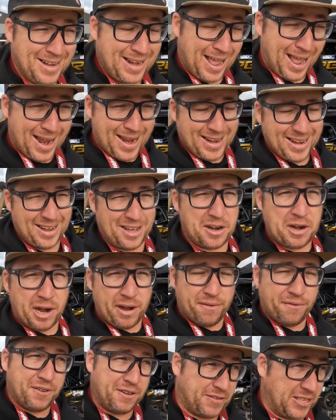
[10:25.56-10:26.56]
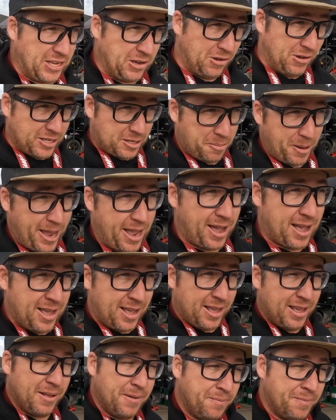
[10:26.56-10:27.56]
850 horsepower
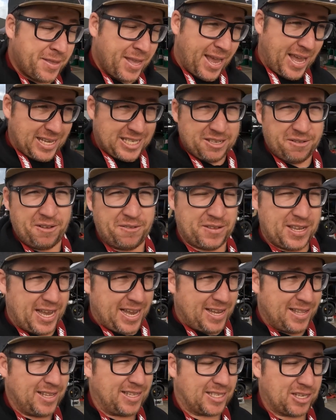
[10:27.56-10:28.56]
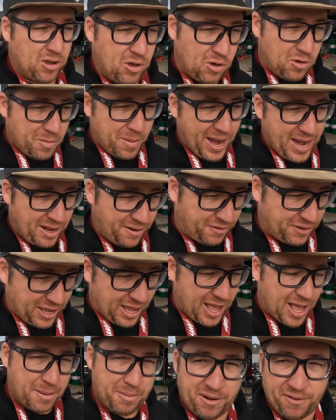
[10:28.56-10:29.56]
S15 that's all made of
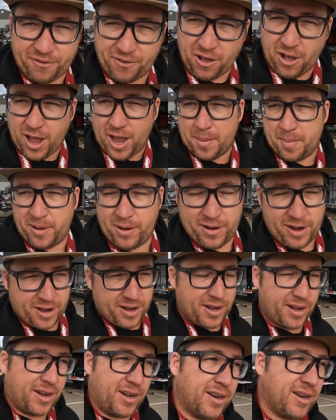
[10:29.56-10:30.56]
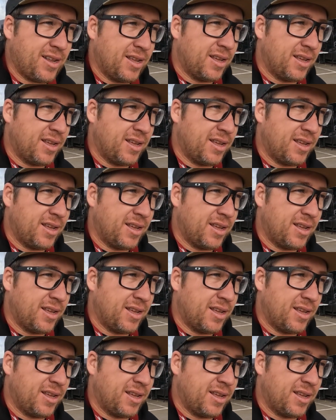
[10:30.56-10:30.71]
carbon fiber, and